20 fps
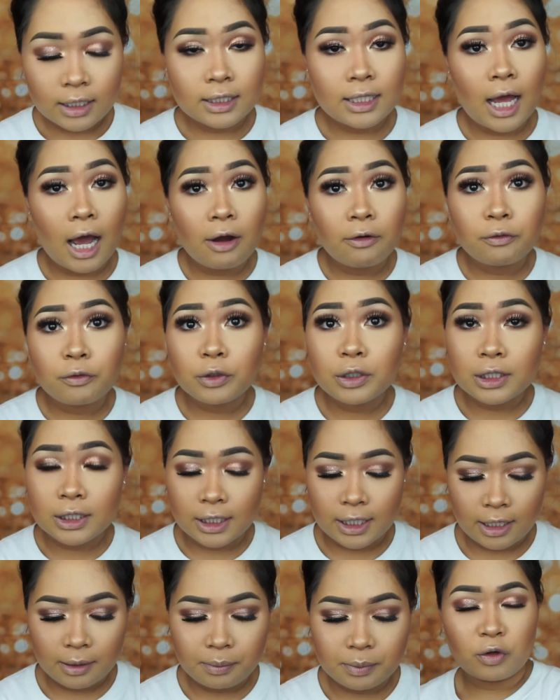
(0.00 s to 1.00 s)
Now for
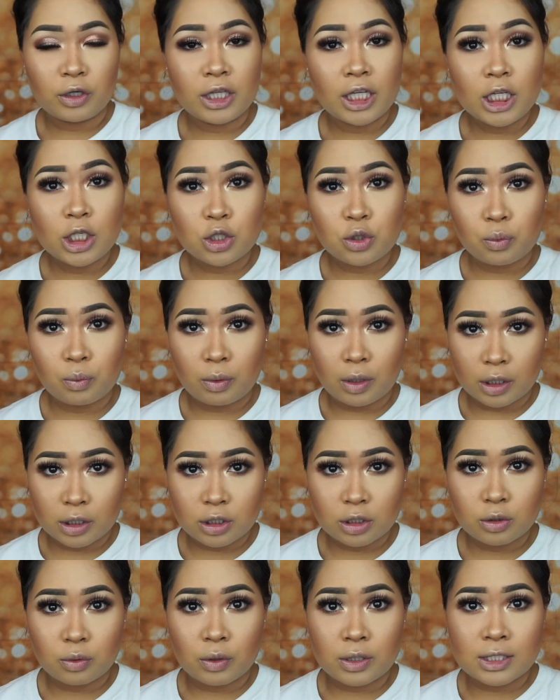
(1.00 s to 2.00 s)
lips, for the
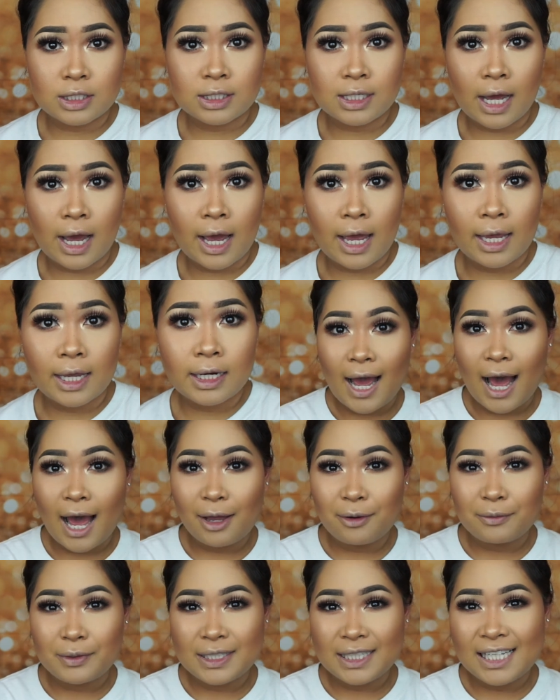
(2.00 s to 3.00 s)
drugstore side, I
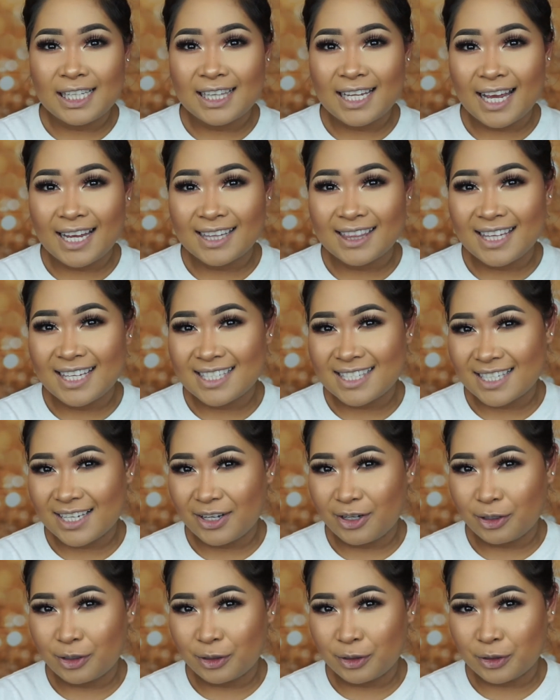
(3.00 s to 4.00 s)
really like this
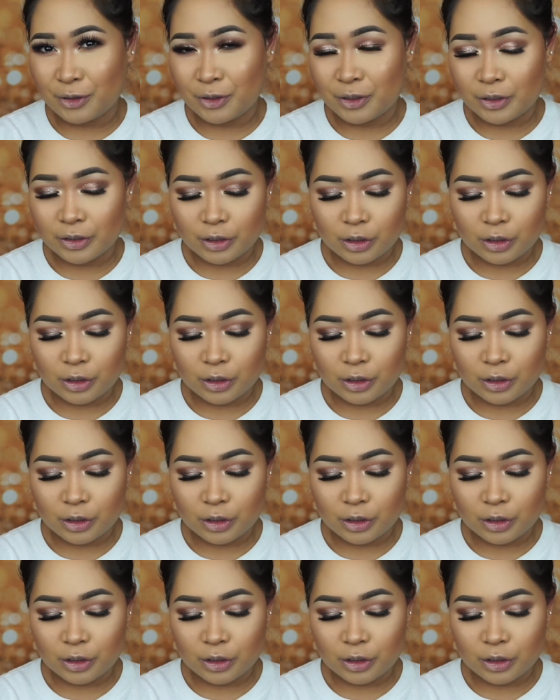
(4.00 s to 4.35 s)
color.